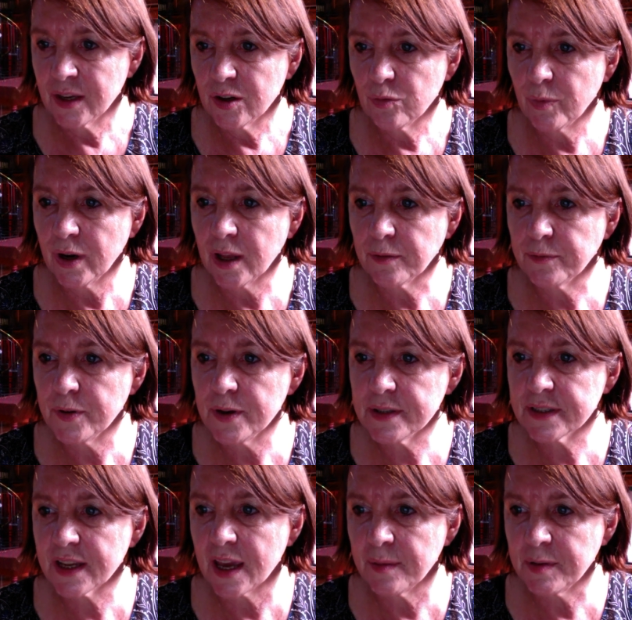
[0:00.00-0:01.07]
When I
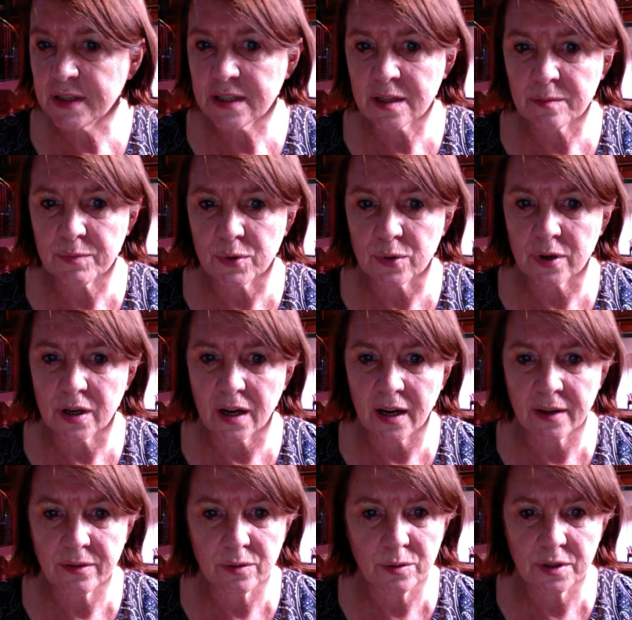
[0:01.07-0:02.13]
first came into the book,
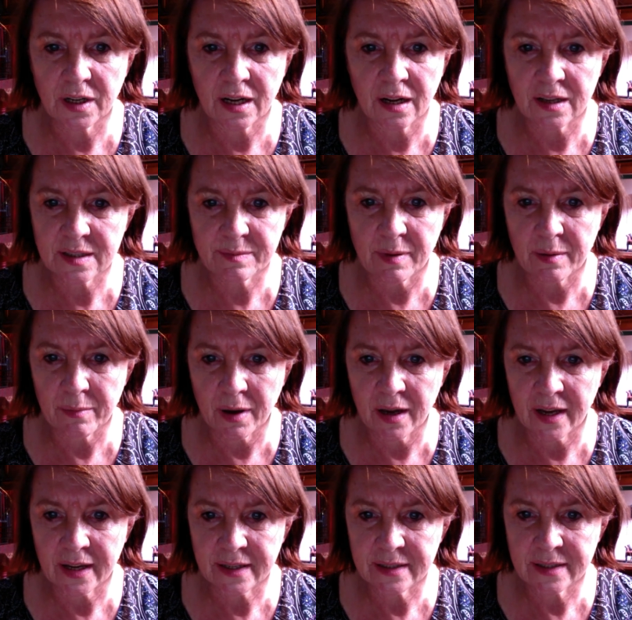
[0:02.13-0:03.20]
I thought I'd lost my
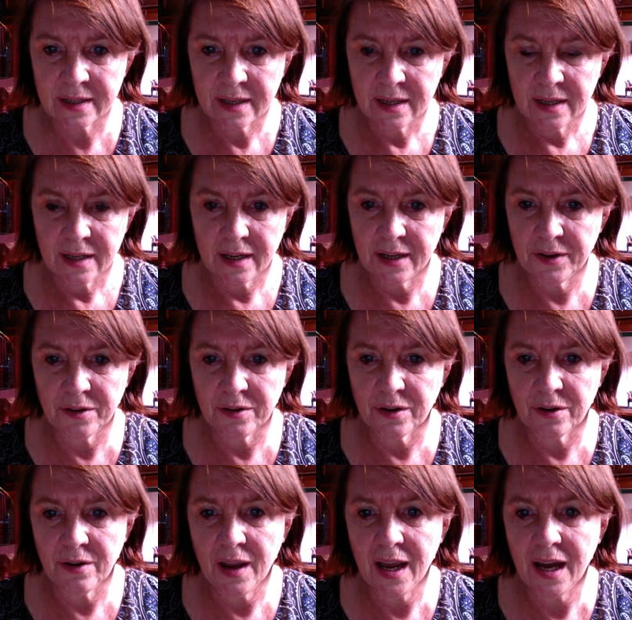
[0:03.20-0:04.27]
mind. I don't
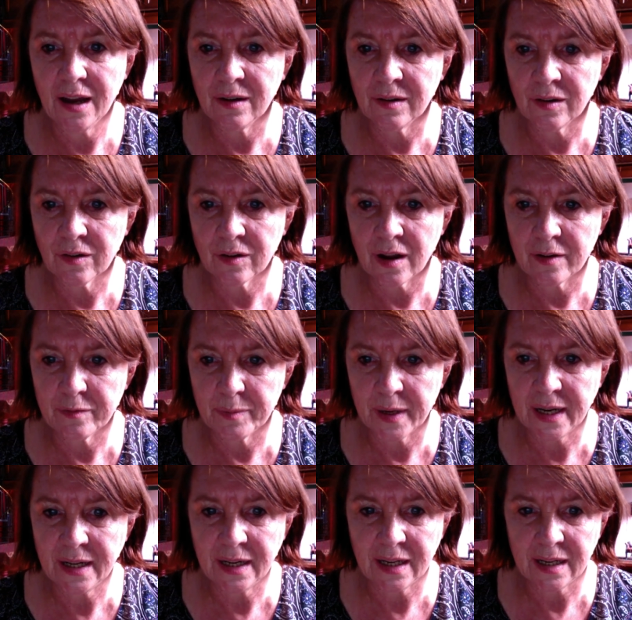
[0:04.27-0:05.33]
know how long I've
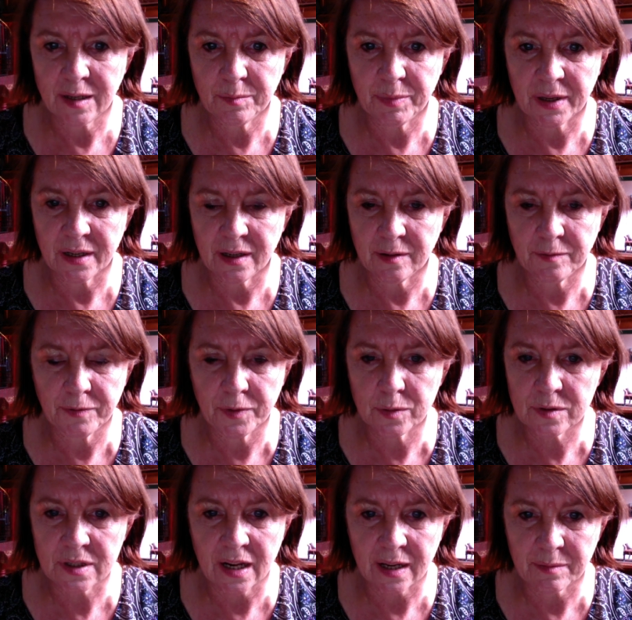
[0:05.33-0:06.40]
been here, but it
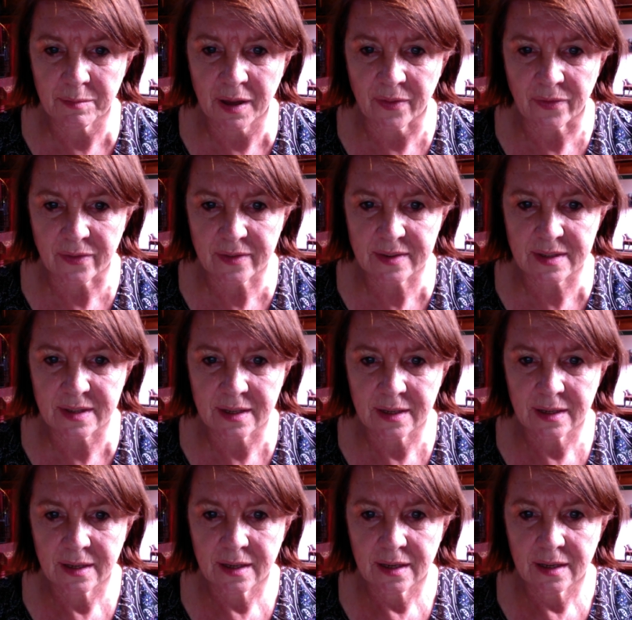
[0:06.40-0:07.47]
feels like months.
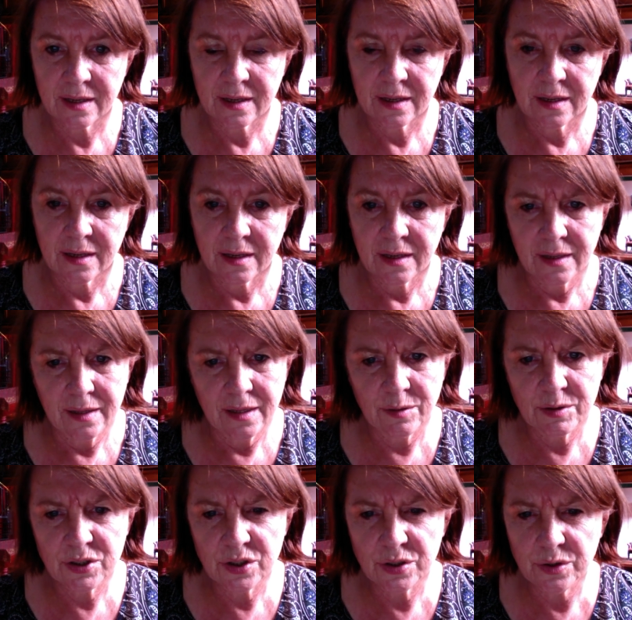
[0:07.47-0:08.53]
There
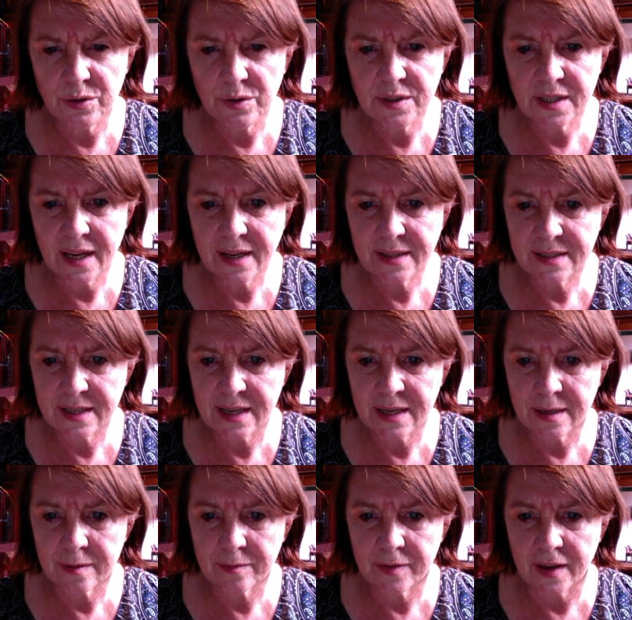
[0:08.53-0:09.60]
are two days
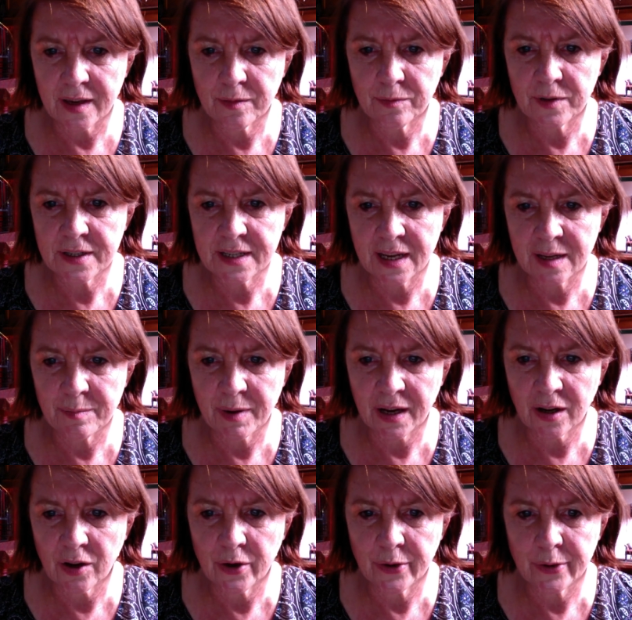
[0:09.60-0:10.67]
here for every day
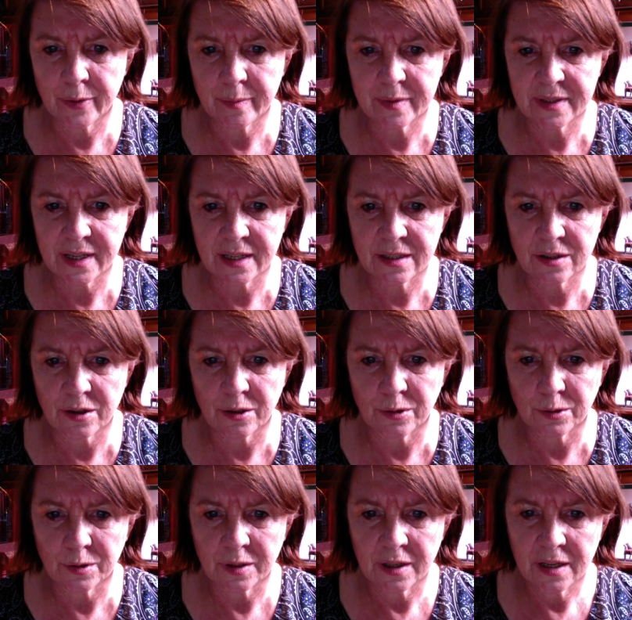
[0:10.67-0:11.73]
back home, said
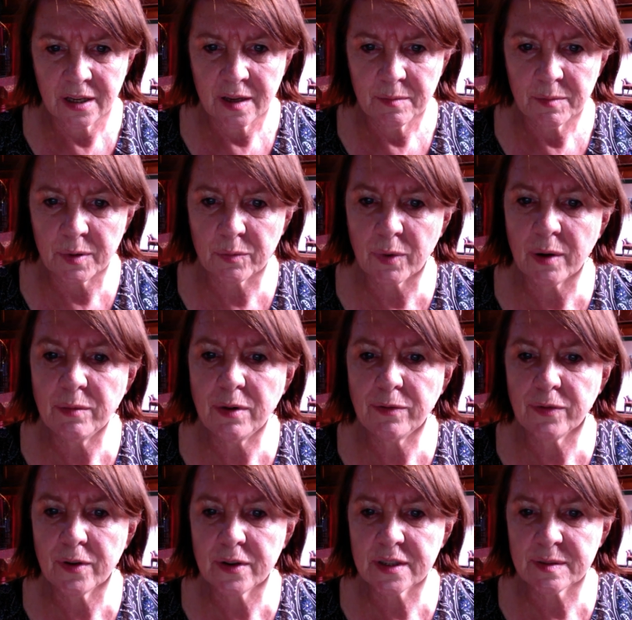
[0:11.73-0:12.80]
Toll. But when we
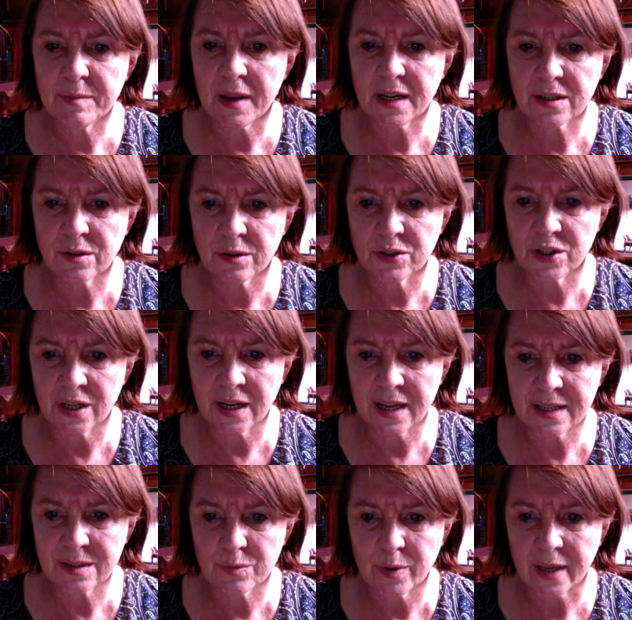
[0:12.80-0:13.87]
first met Dodger
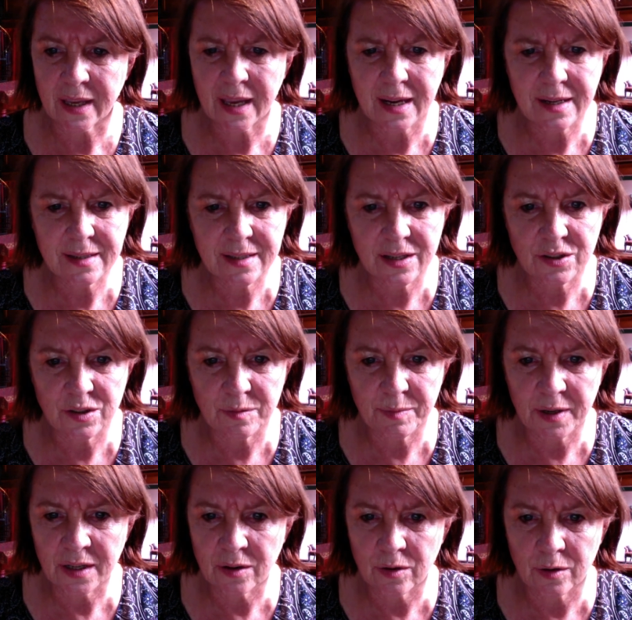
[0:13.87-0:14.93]
last week, he said you'd
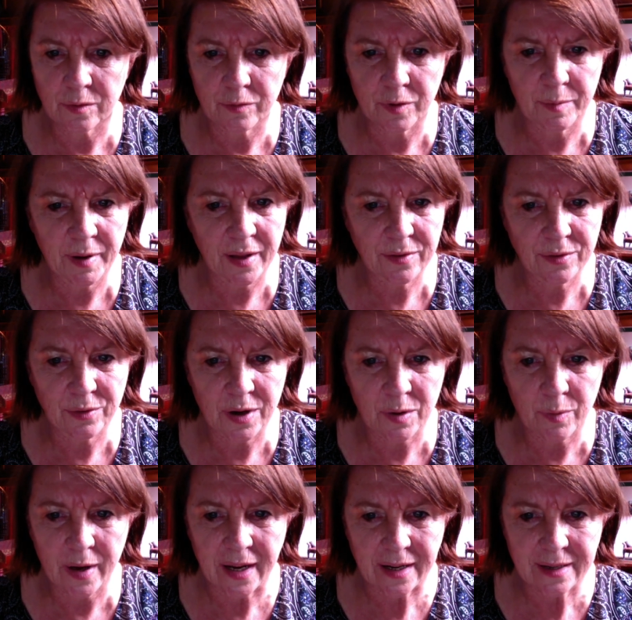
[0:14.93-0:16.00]
been gone for about three
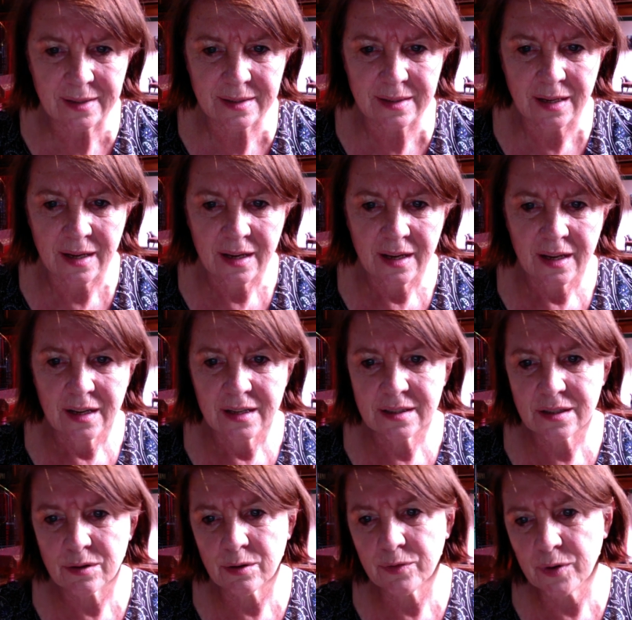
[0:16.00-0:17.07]
weeks.
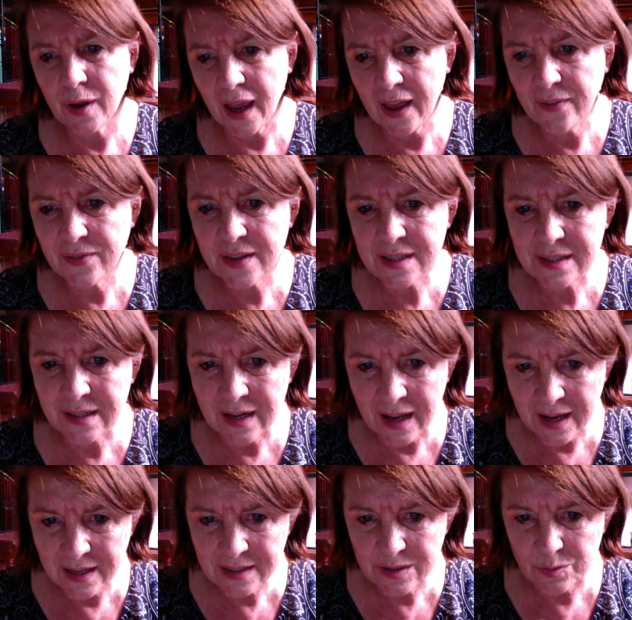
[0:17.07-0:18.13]
So if you add this
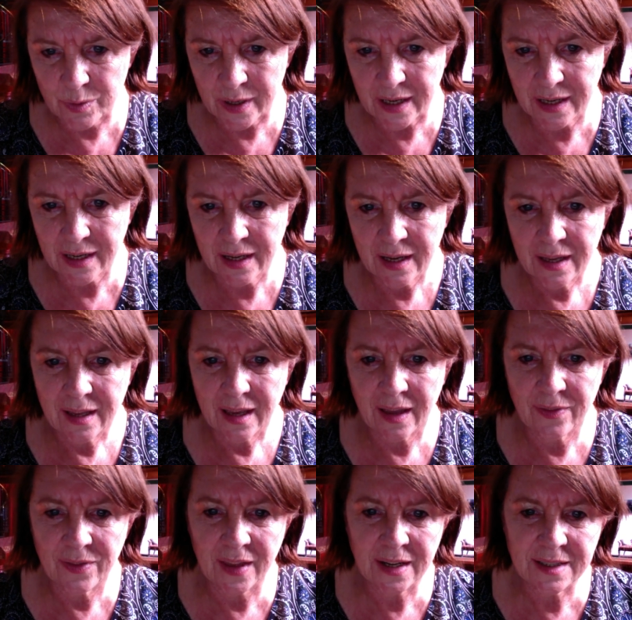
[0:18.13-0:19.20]
last week
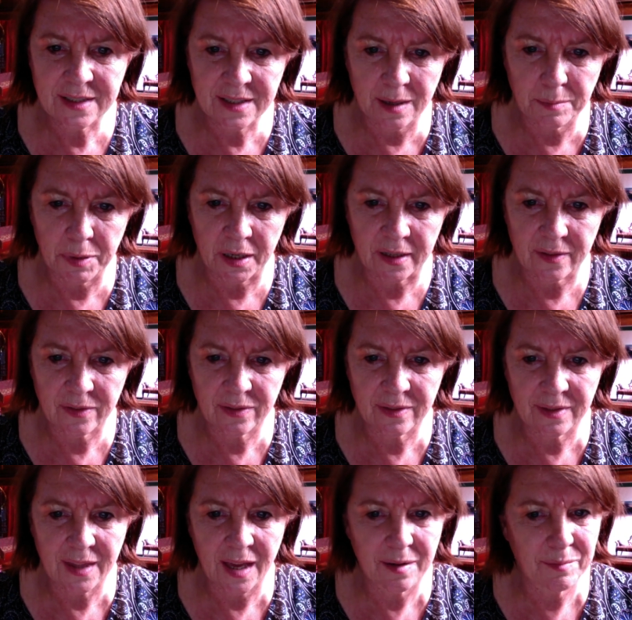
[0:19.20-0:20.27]
and then double it,
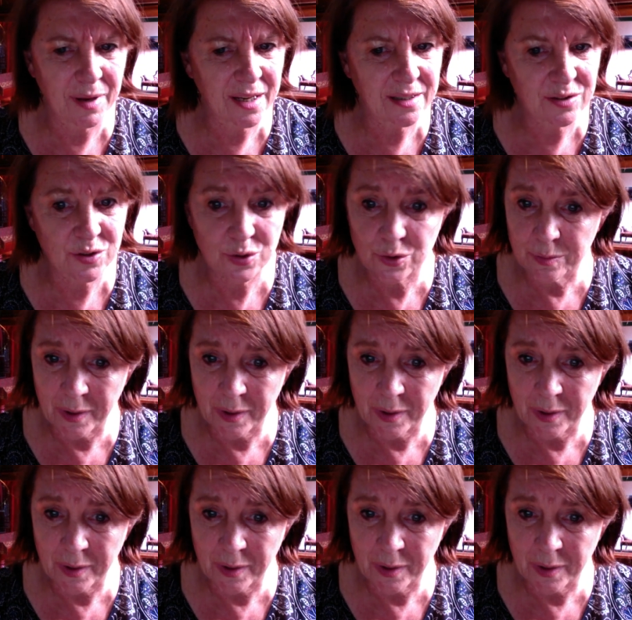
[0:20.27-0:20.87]
that makes two